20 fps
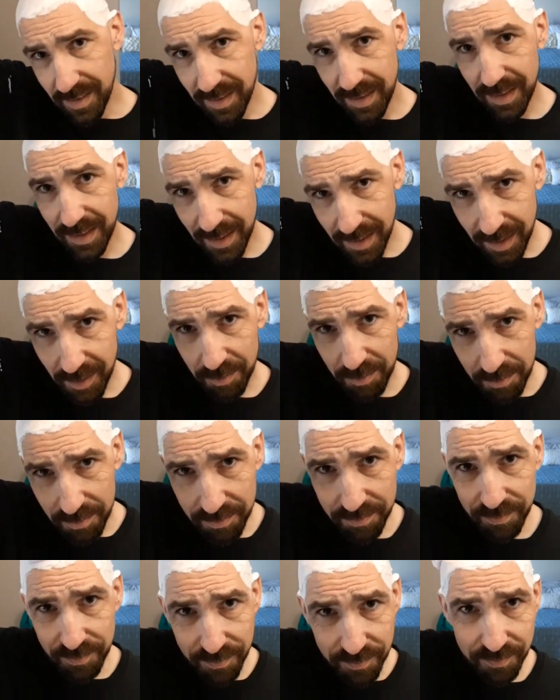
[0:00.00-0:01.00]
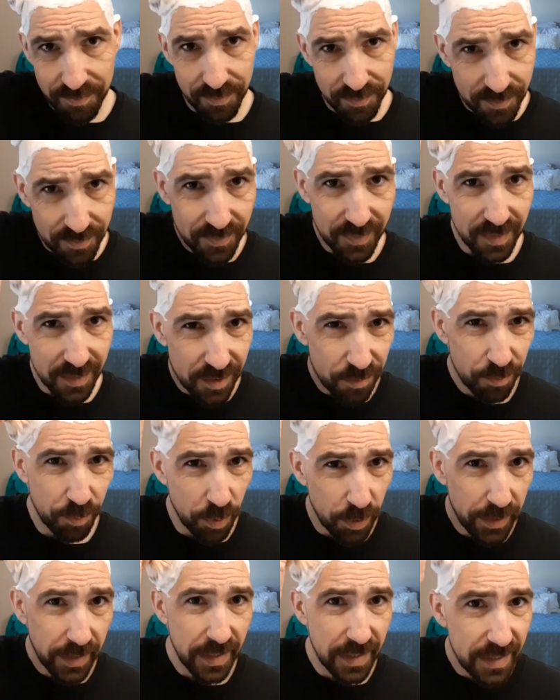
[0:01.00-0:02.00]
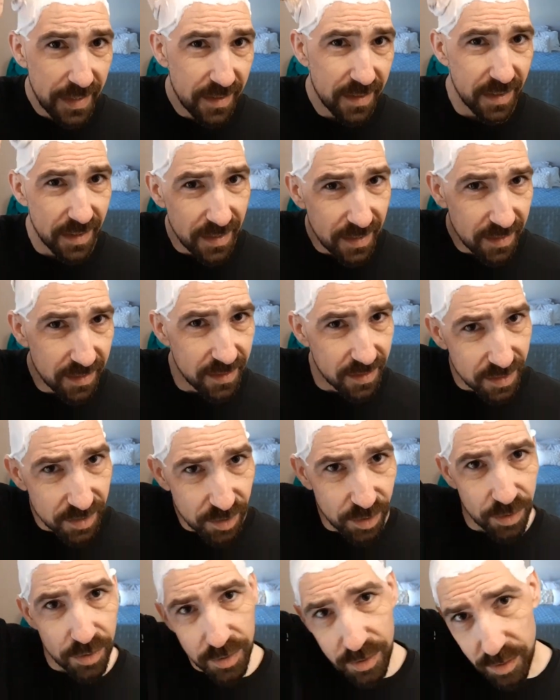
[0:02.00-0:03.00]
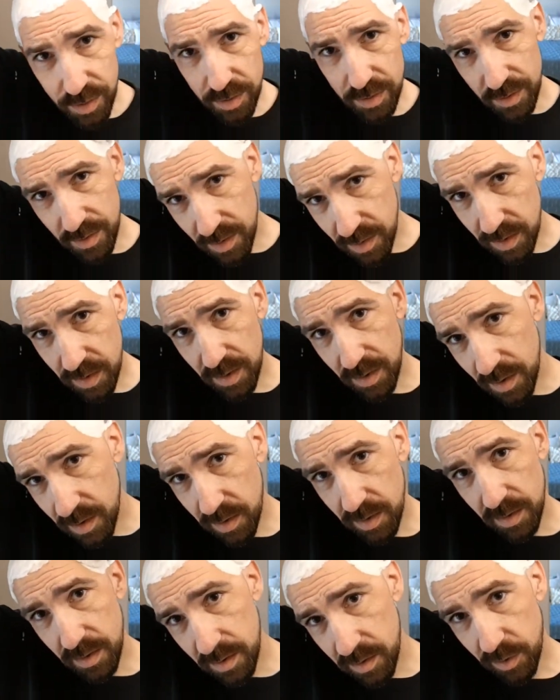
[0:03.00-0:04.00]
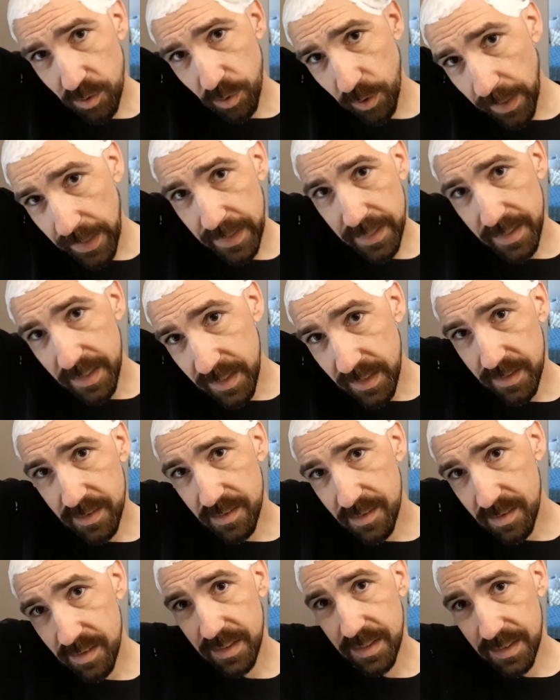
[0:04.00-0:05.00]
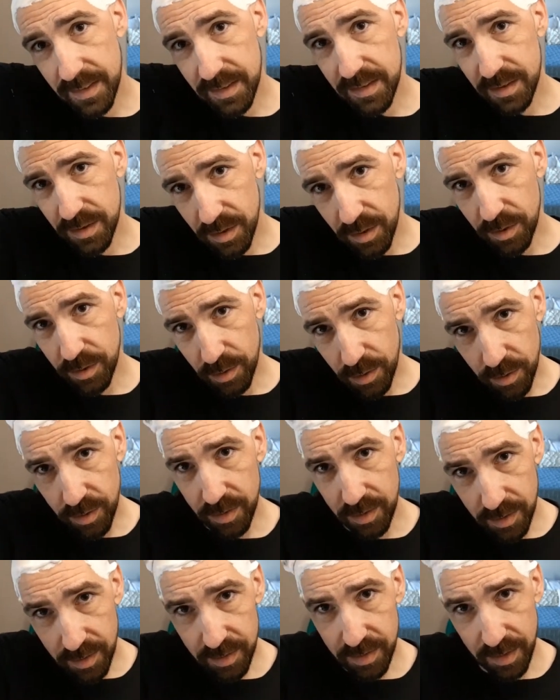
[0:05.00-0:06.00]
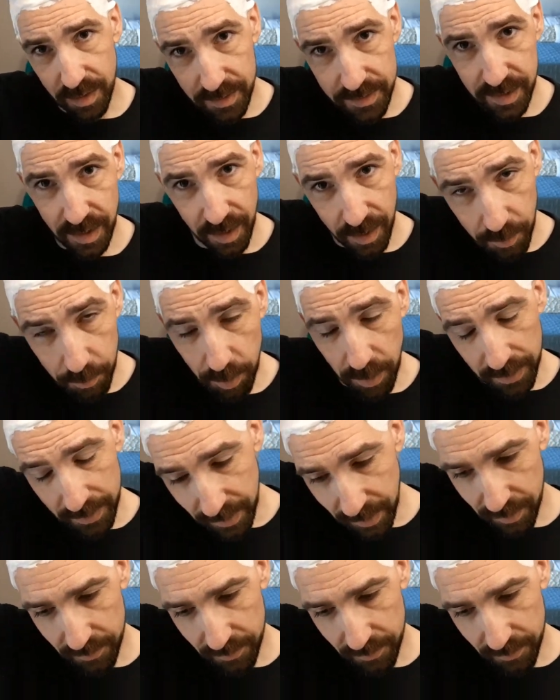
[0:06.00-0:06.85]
um, it's pretty easy to grate these into a tub like